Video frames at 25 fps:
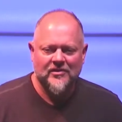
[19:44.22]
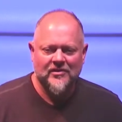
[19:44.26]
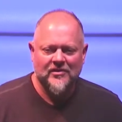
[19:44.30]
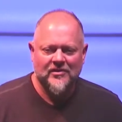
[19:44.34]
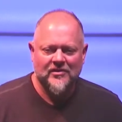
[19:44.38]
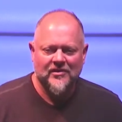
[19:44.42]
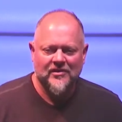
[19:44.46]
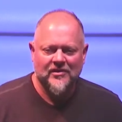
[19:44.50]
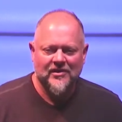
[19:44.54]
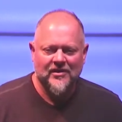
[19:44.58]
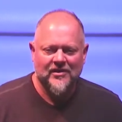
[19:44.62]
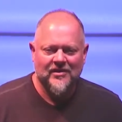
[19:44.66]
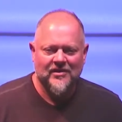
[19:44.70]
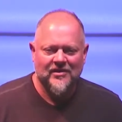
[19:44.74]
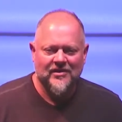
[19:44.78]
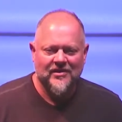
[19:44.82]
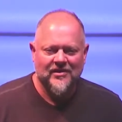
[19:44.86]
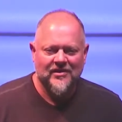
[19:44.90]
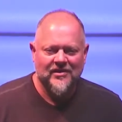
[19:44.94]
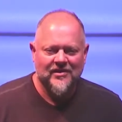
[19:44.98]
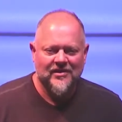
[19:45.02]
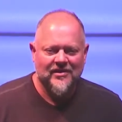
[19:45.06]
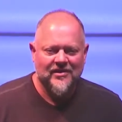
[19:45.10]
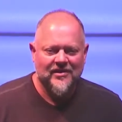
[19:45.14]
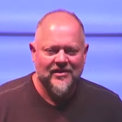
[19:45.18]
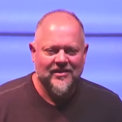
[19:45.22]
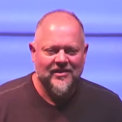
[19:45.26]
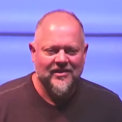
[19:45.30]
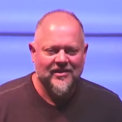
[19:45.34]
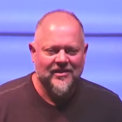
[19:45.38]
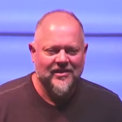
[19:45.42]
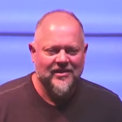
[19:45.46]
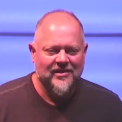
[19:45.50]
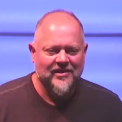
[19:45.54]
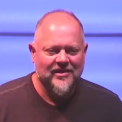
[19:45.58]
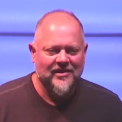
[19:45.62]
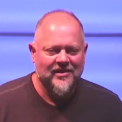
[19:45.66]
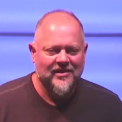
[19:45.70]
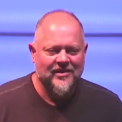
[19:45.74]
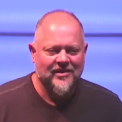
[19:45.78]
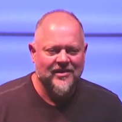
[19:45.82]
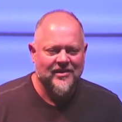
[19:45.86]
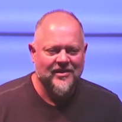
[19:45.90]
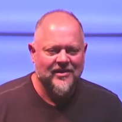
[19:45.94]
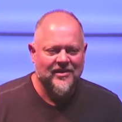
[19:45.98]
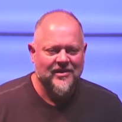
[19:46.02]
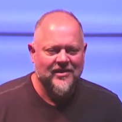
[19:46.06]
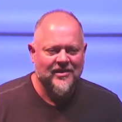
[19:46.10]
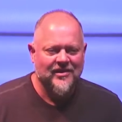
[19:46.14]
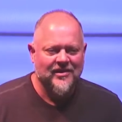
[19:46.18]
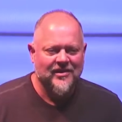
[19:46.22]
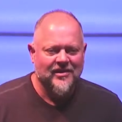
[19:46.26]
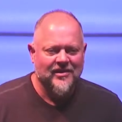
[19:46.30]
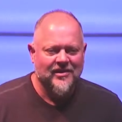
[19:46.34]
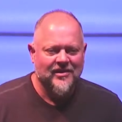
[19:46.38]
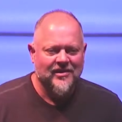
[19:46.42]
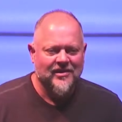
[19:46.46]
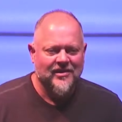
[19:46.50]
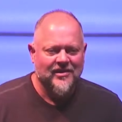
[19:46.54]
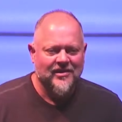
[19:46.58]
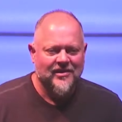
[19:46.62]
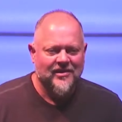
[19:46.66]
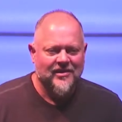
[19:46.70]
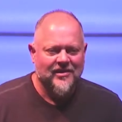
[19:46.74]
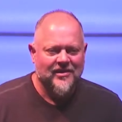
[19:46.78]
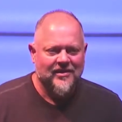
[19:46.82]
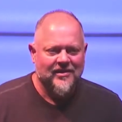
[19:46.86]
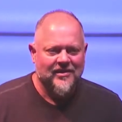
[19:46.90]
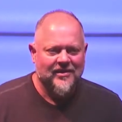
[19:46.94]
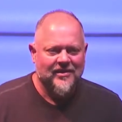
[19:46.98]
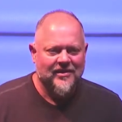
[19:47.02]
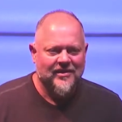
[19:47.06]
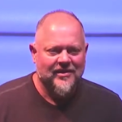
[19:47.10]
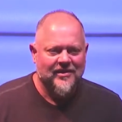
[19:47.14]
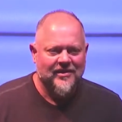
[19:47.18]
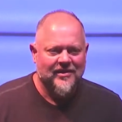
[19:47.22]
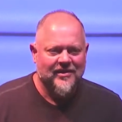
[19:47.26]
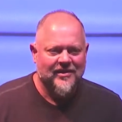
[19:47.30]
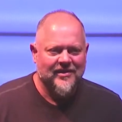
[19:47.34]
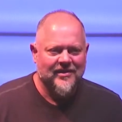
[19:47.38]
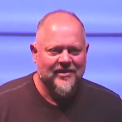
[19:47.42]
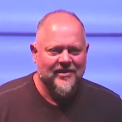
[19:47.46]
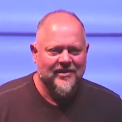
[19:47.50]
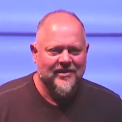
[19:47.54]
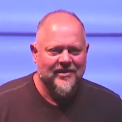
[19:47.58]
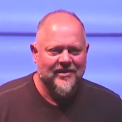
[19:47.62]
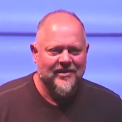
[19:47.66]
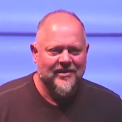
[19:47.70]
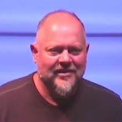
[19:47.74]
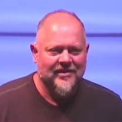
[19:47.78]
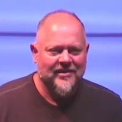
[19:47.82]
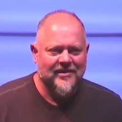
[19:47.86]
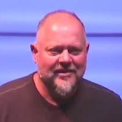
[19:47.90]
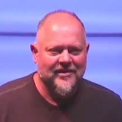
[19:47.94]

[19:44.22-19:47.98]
(no one is talking)